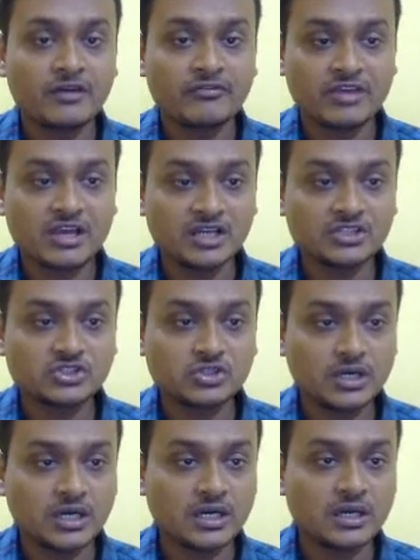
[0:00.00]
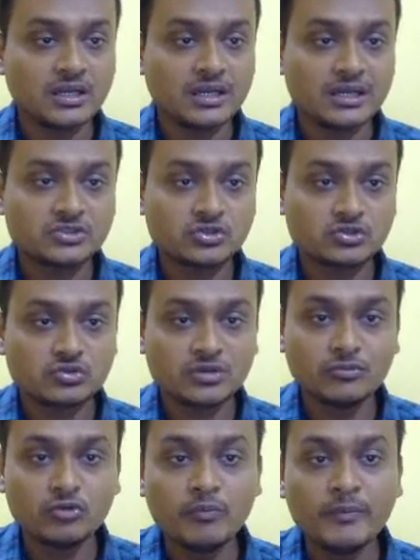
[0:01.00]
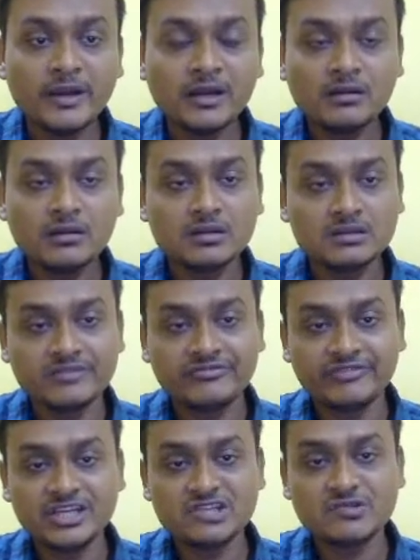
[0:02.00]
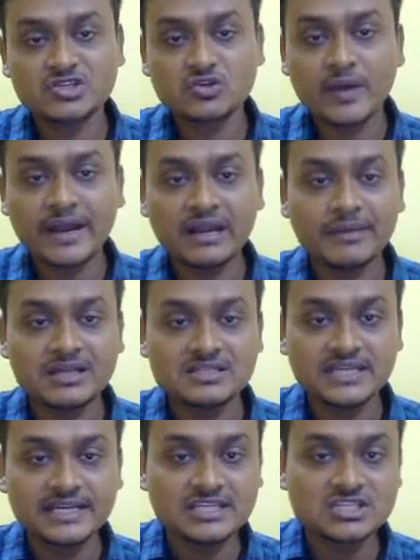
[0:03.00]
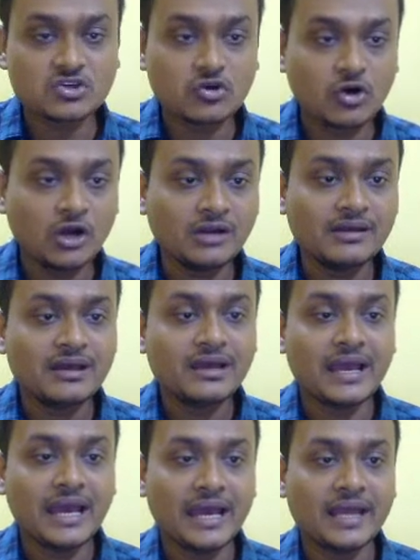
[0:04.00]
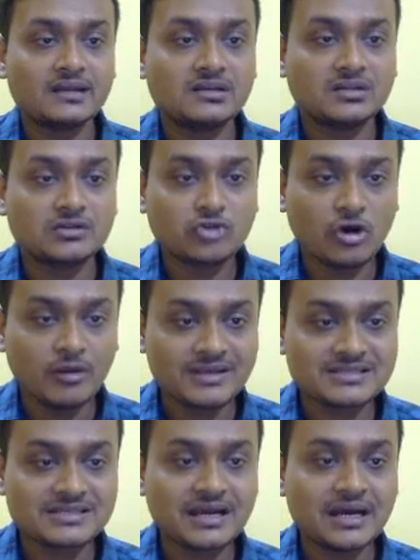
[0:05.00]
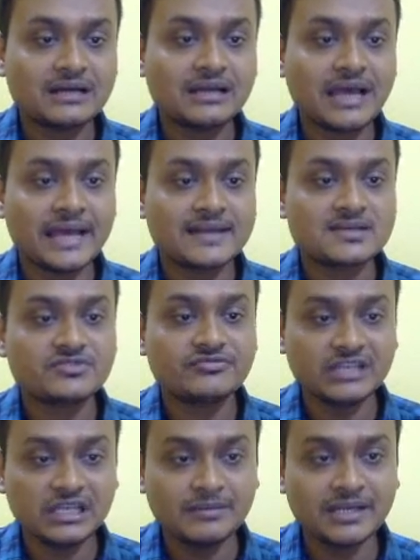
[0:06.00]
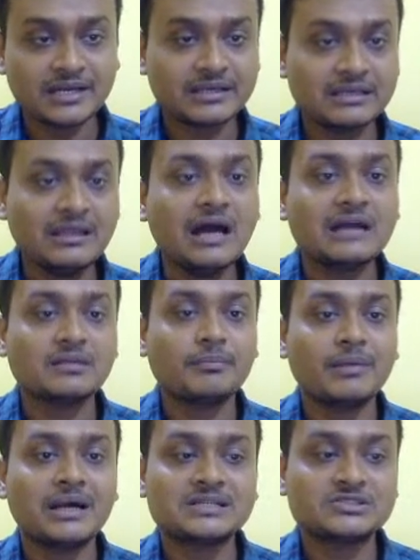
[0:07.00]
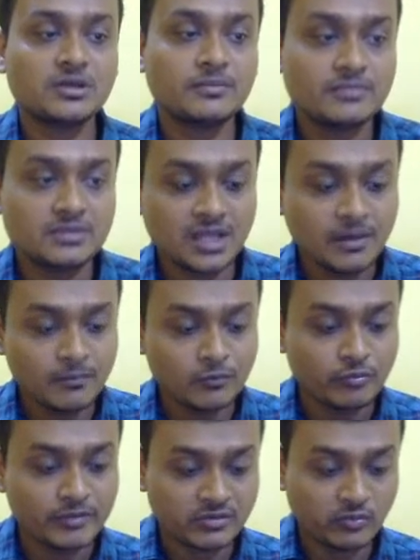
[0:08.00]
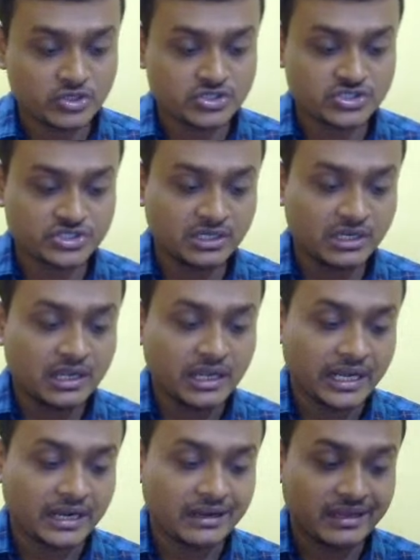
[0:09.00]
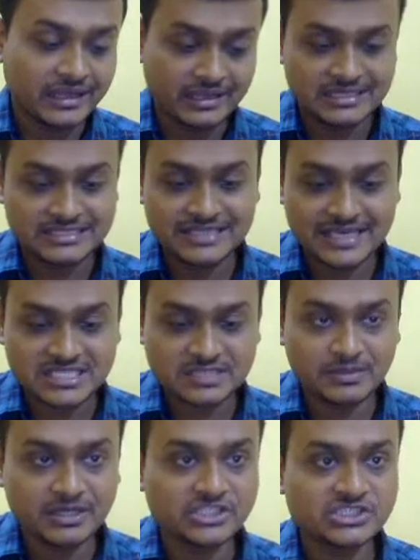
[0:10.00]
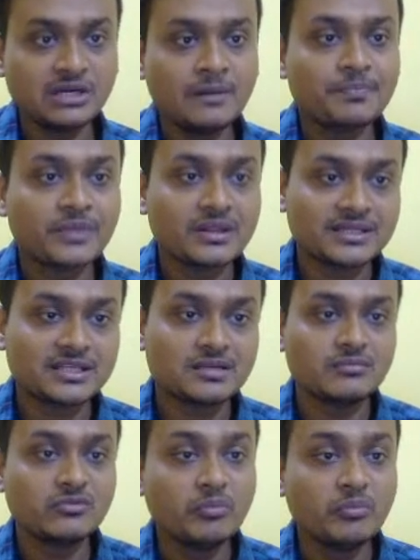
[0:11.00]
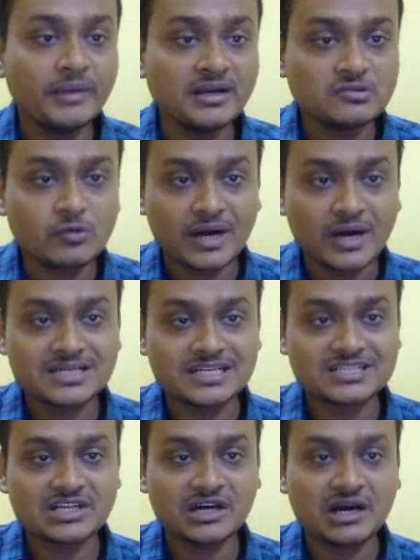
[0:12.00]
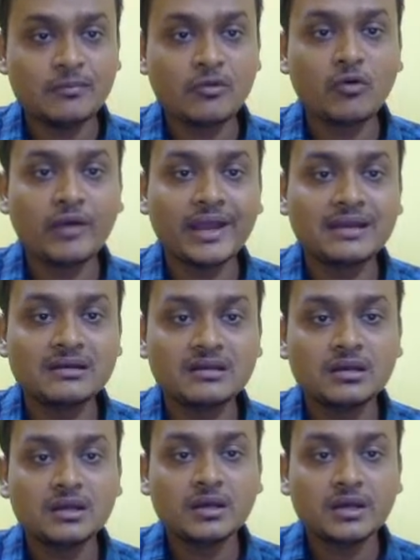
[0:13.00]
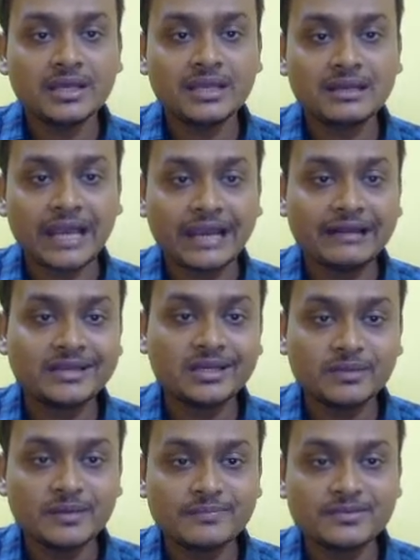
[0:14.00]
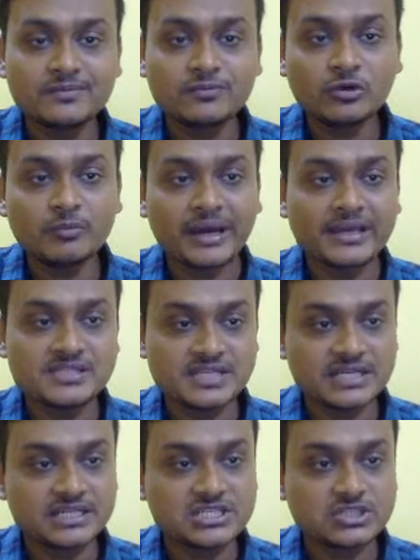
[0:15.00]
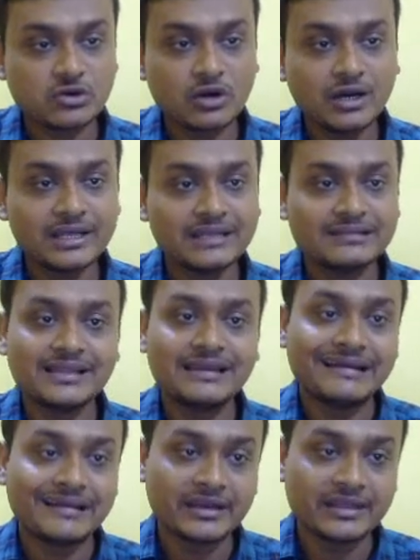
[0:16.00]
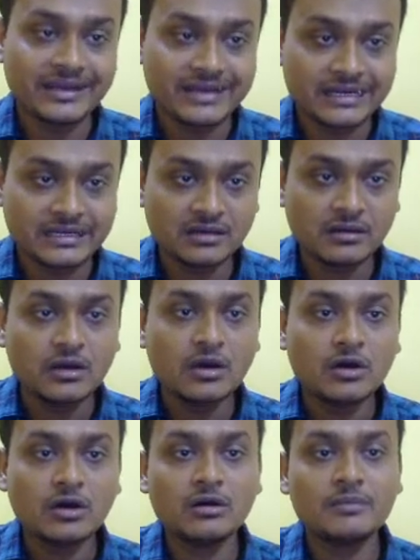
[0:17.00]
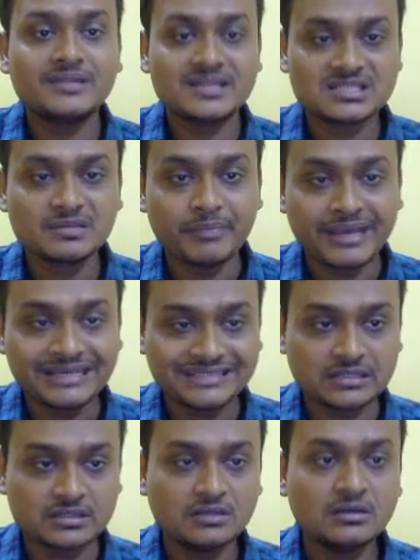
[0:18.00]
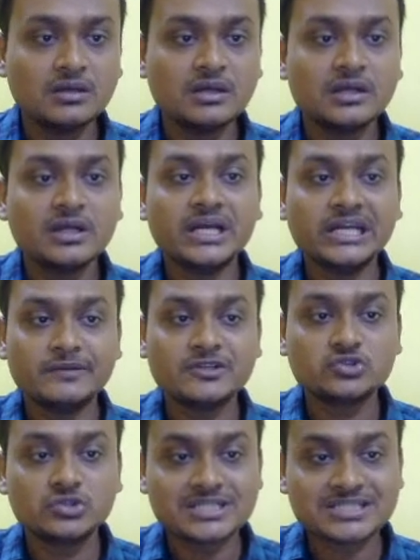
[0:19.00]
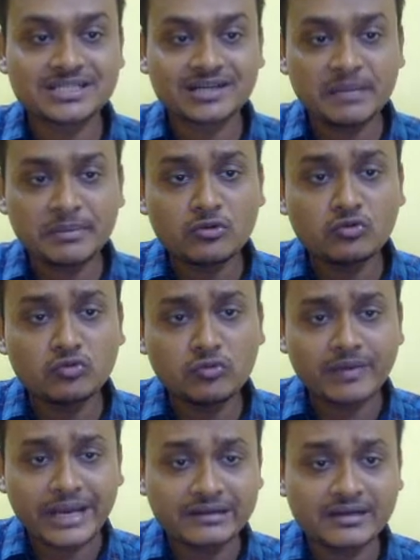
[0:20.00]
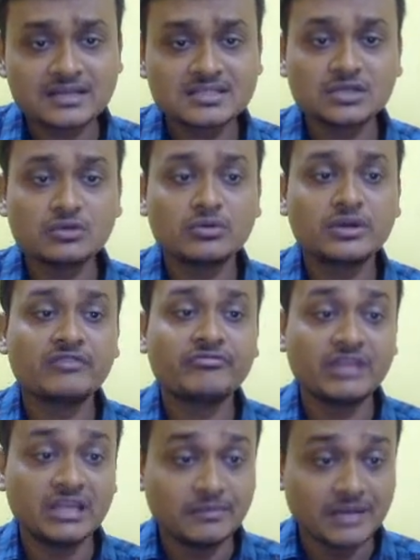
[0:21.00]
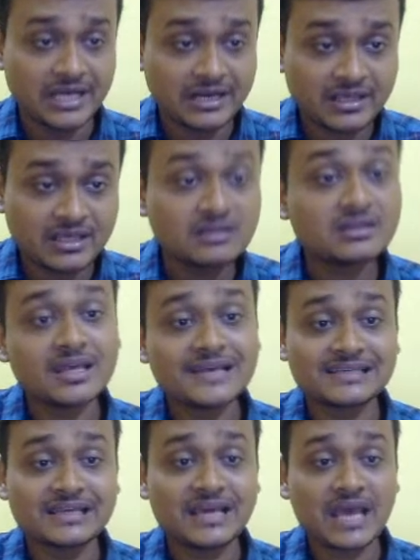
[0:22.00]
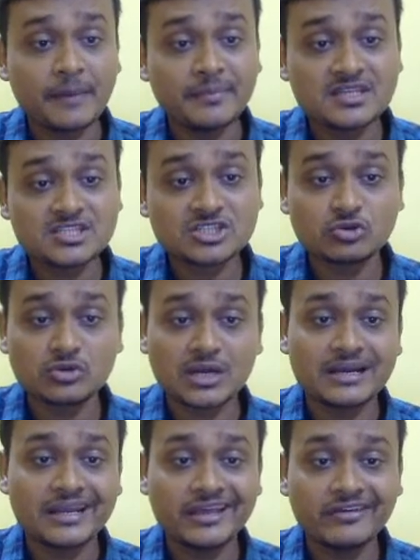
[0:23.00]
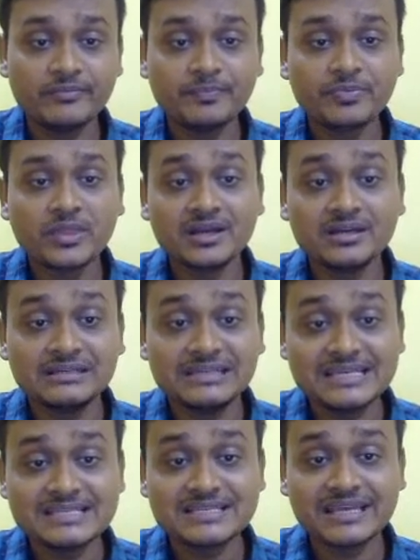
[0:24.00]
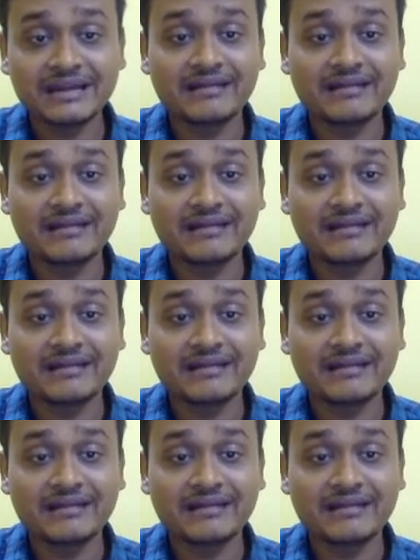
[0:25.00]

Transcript: Because So the movement, the phrase was coined by J.D. Scott, and Thomas Gunn and Philip Larkin are the parts of the movement poetry. And here is the explanation. The movement was a term coined in 1954 by J.D. Scott in the literary editor of The Spectator. It was to describe a group of writers including Philip Larkin, Kingsley Amis, Donald Day, D.J.